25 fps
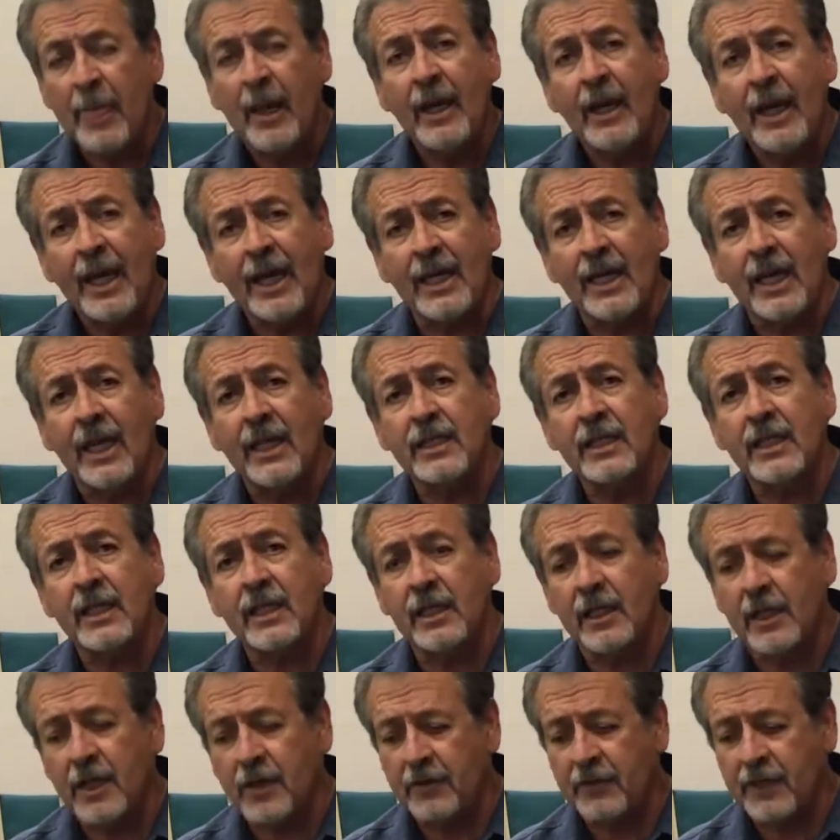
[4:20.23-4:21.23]
And I
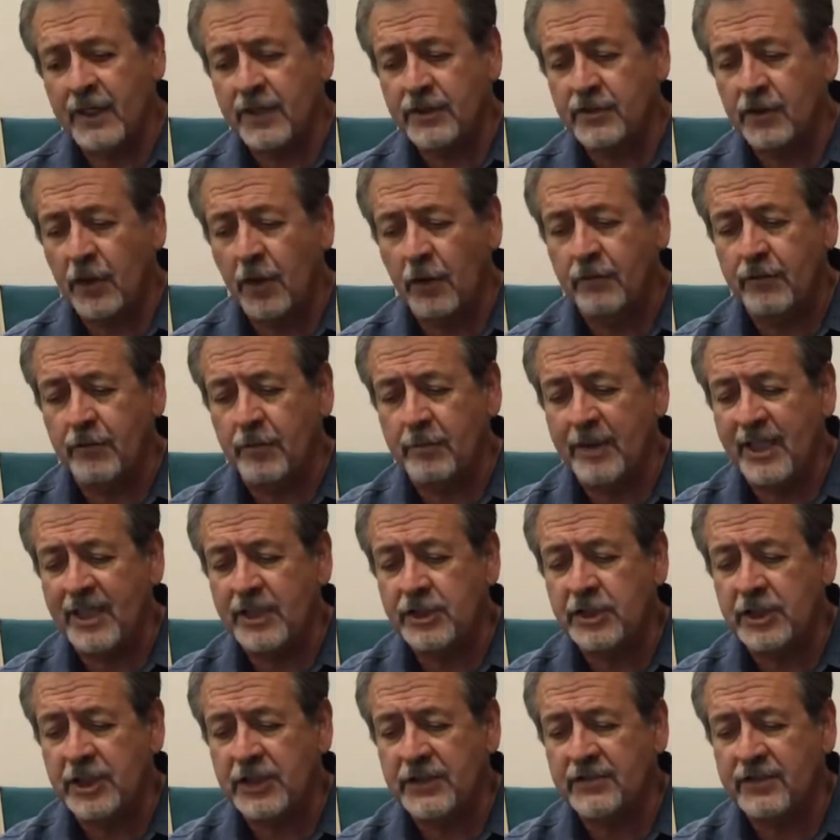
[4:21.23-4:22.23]
declare this over me in
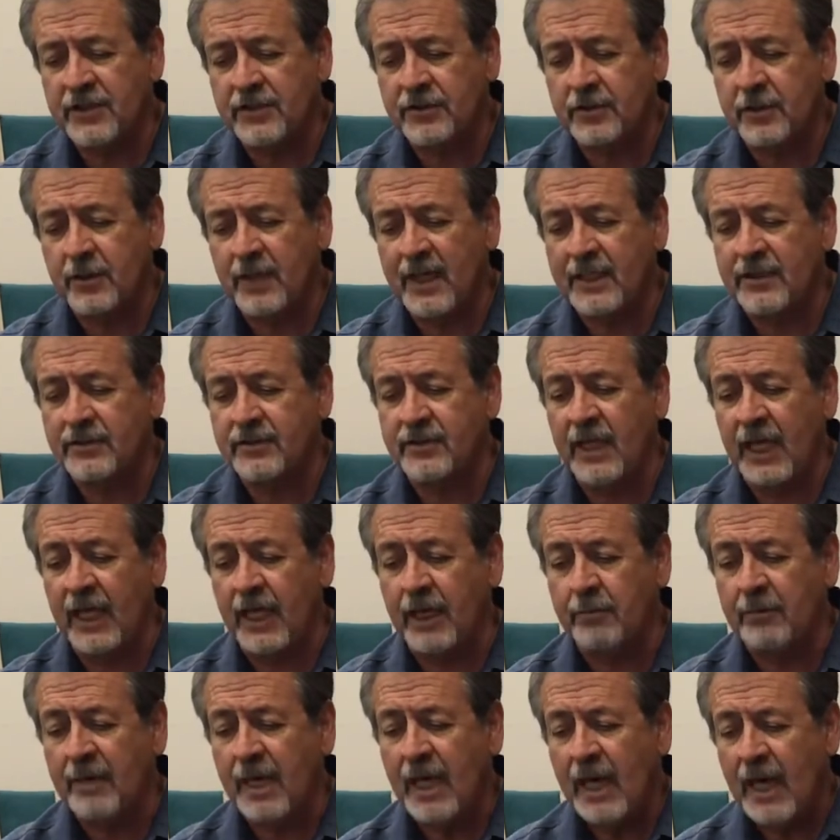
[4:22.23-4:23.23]
Jesus Christ's
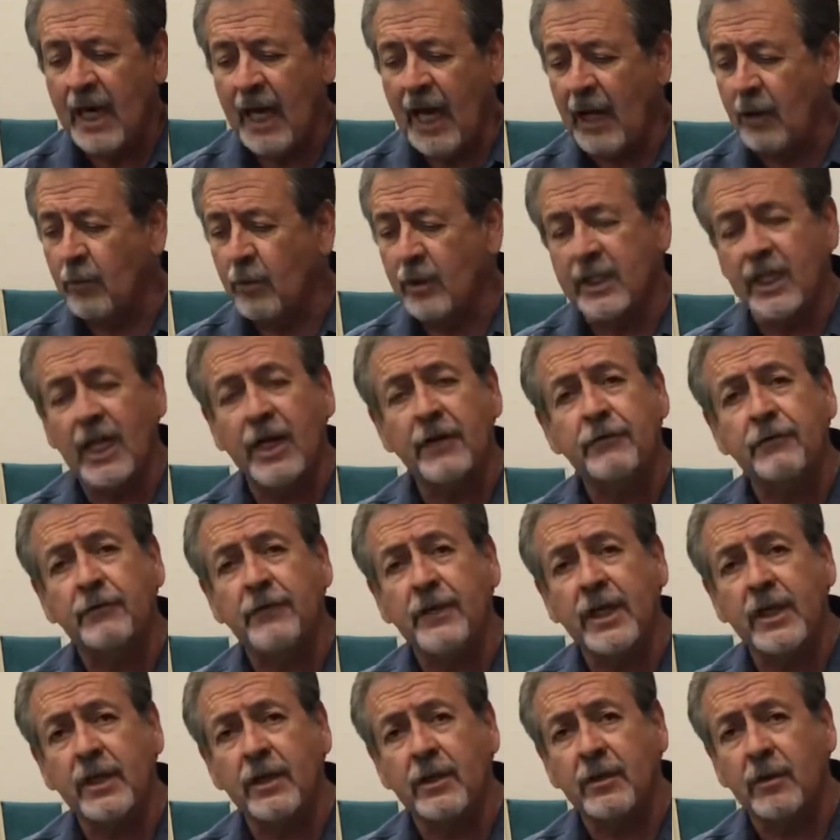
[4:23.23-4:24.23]
name. I will not
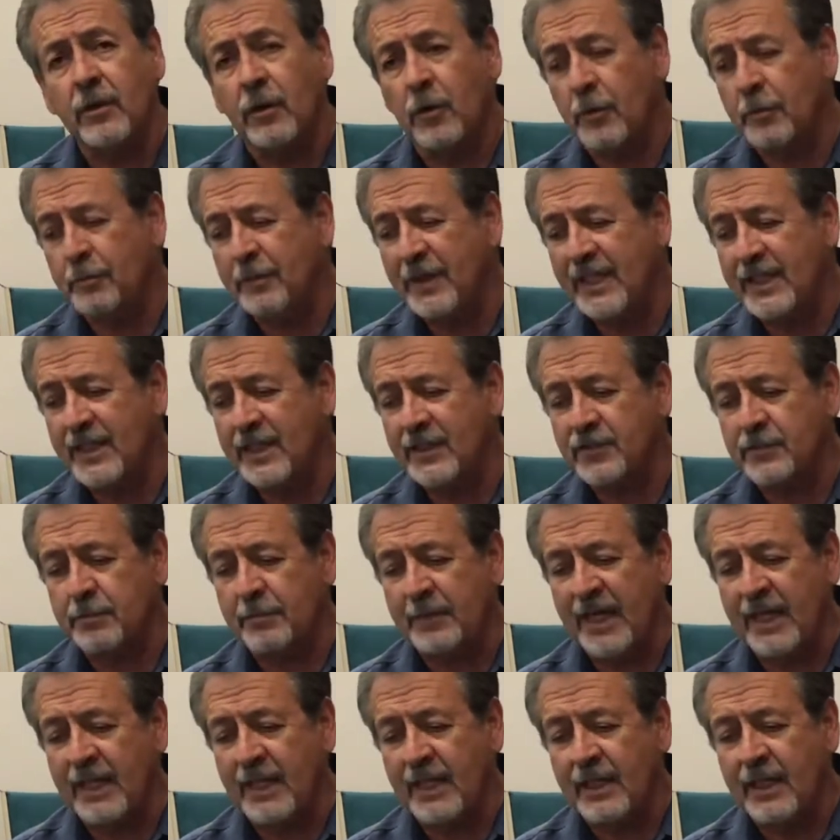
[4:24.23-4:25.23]
fear or be
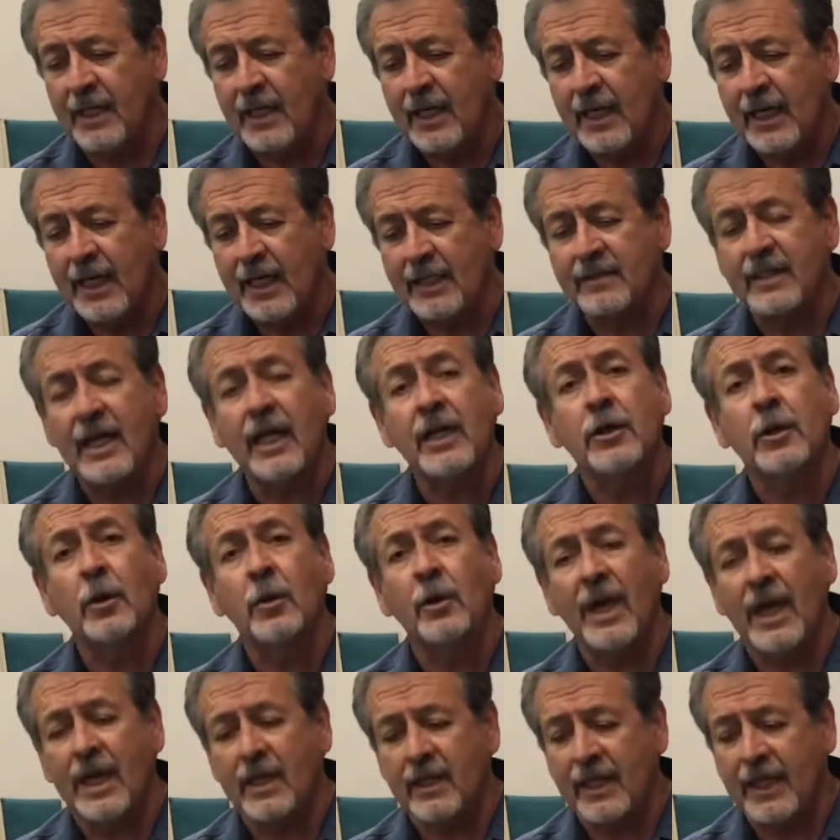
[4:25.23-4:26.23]
dismayed as I go
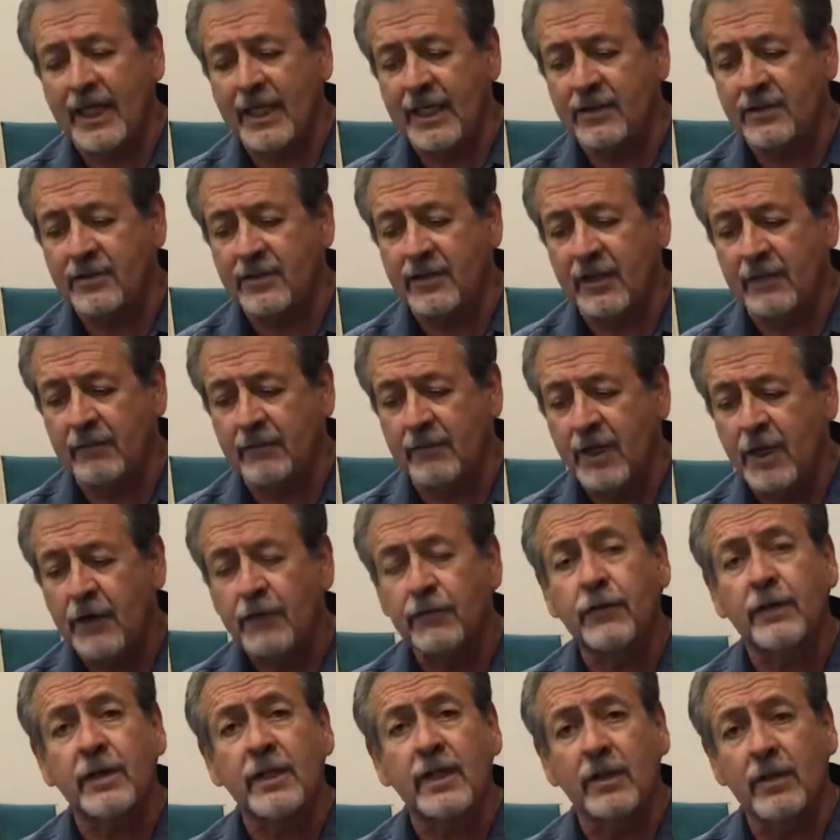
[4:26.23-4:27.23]
out against them,
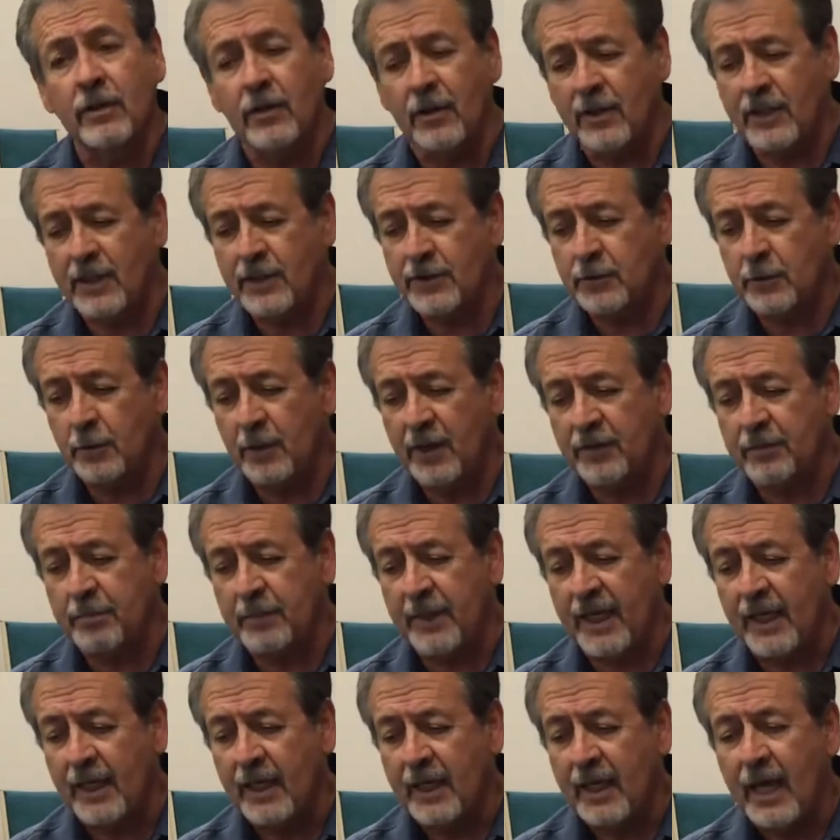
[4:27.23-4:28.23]
for the Lord is with me.